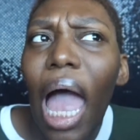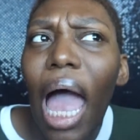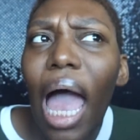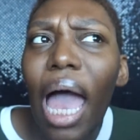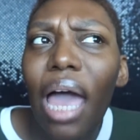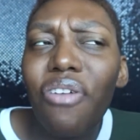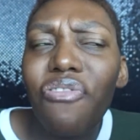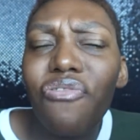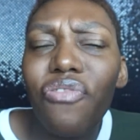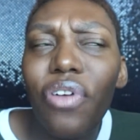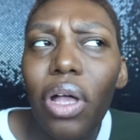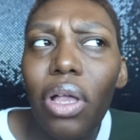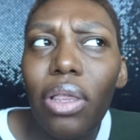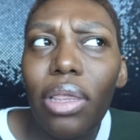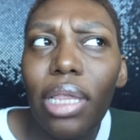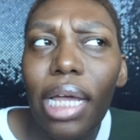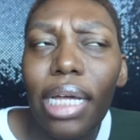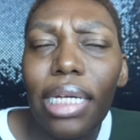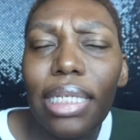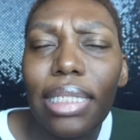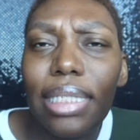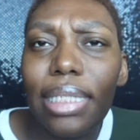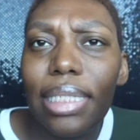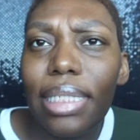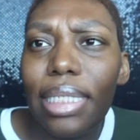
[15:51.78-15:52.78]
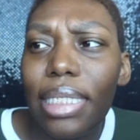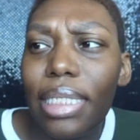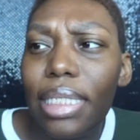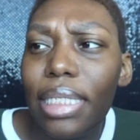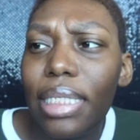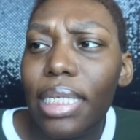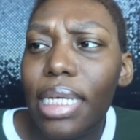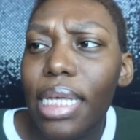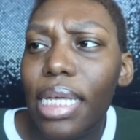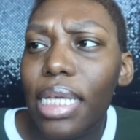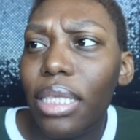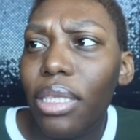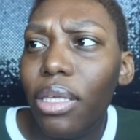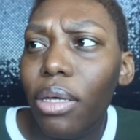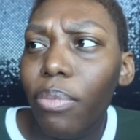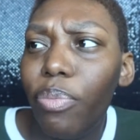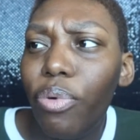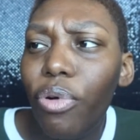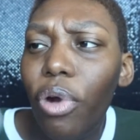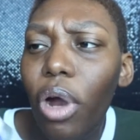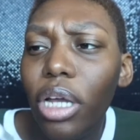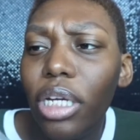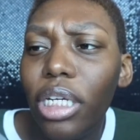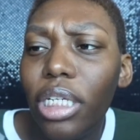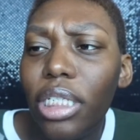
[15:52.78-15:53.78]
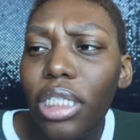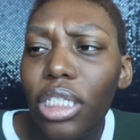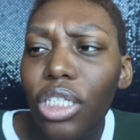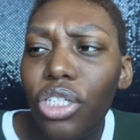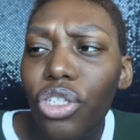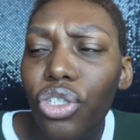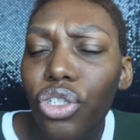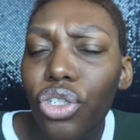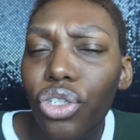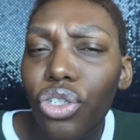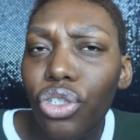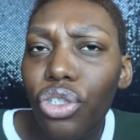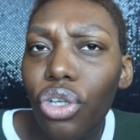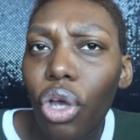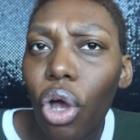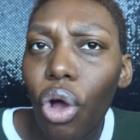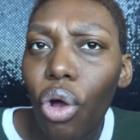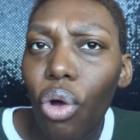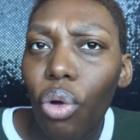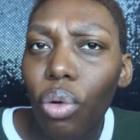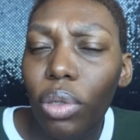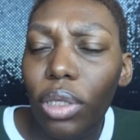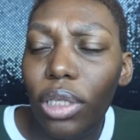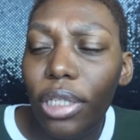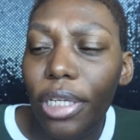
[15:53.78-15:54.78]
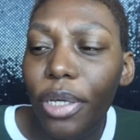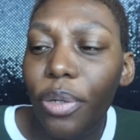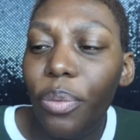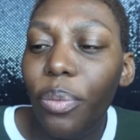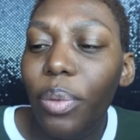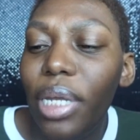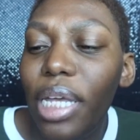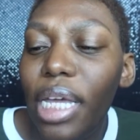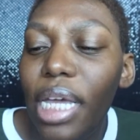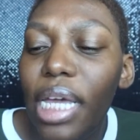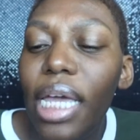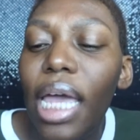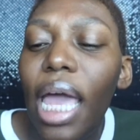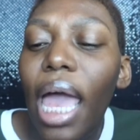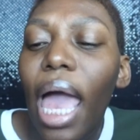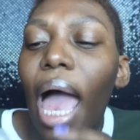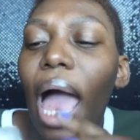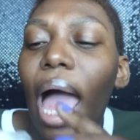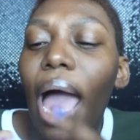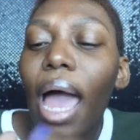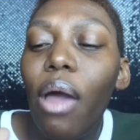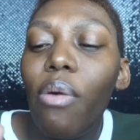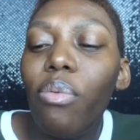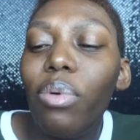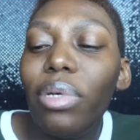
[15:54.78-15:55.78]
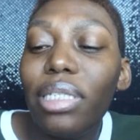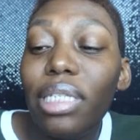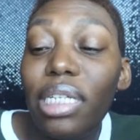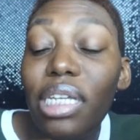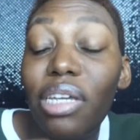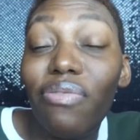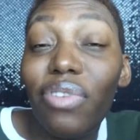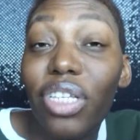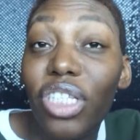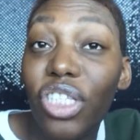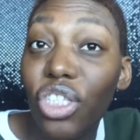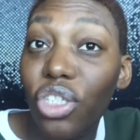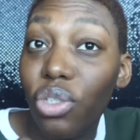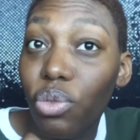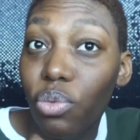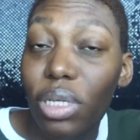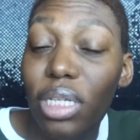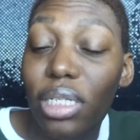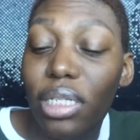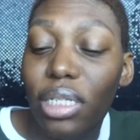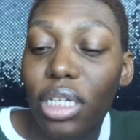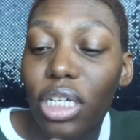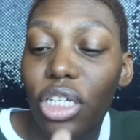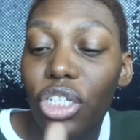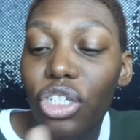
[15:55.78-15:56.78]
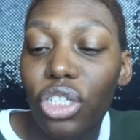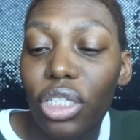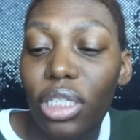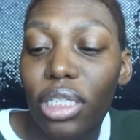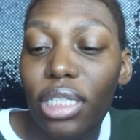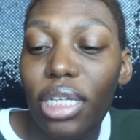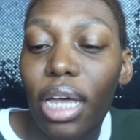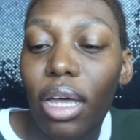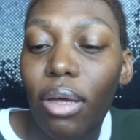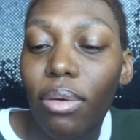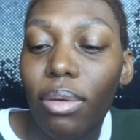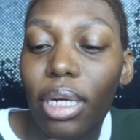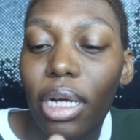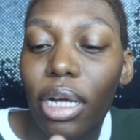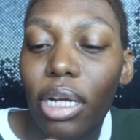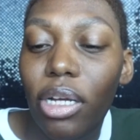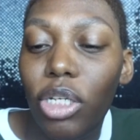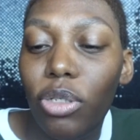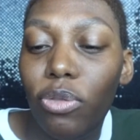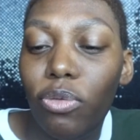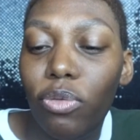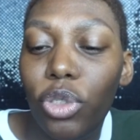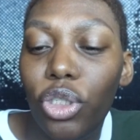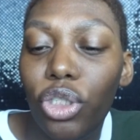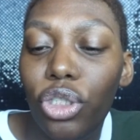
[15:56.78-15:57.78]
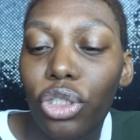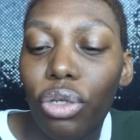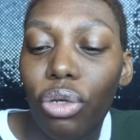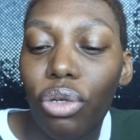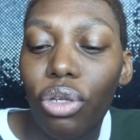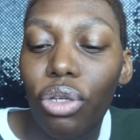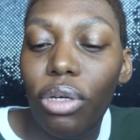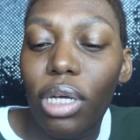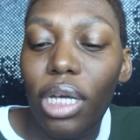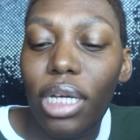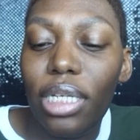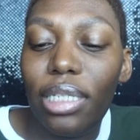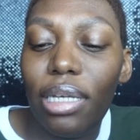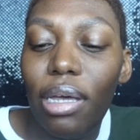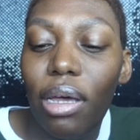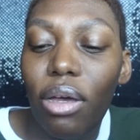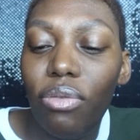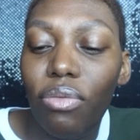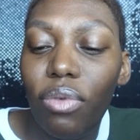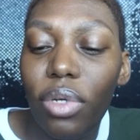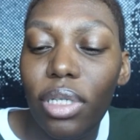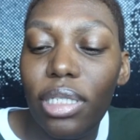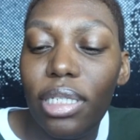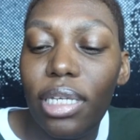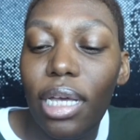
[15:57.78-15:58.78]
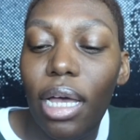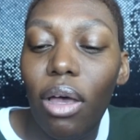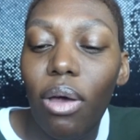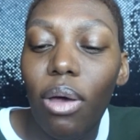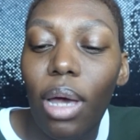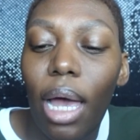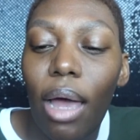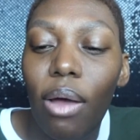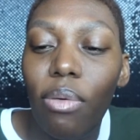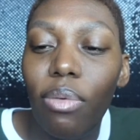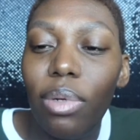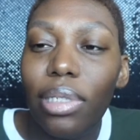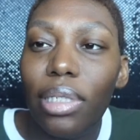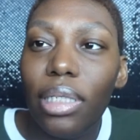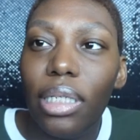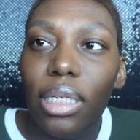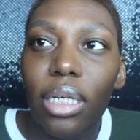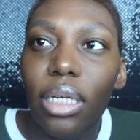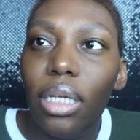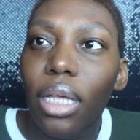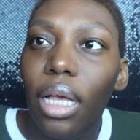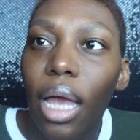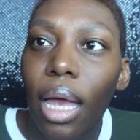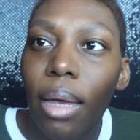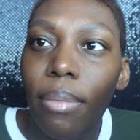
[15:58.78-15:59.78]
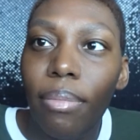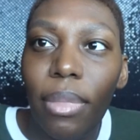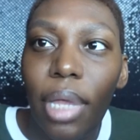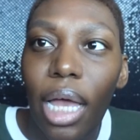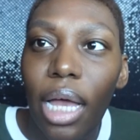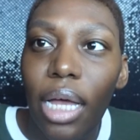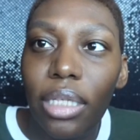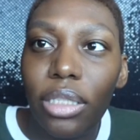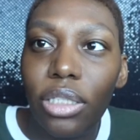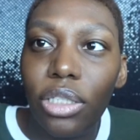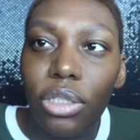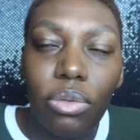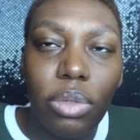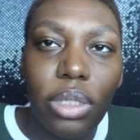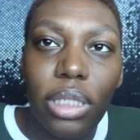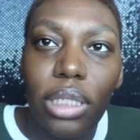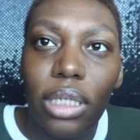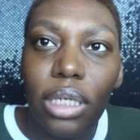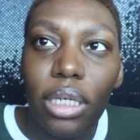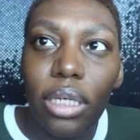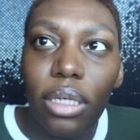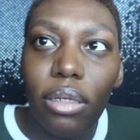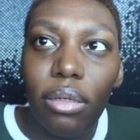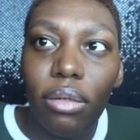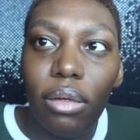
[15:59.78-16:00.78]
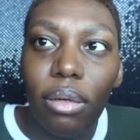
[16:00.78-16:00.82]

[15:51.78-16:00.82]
I felt like since the product is so liquidy, I wasn't even squeezing it. Just now when I was showing you guys how it runs out, I'm not squeezing it.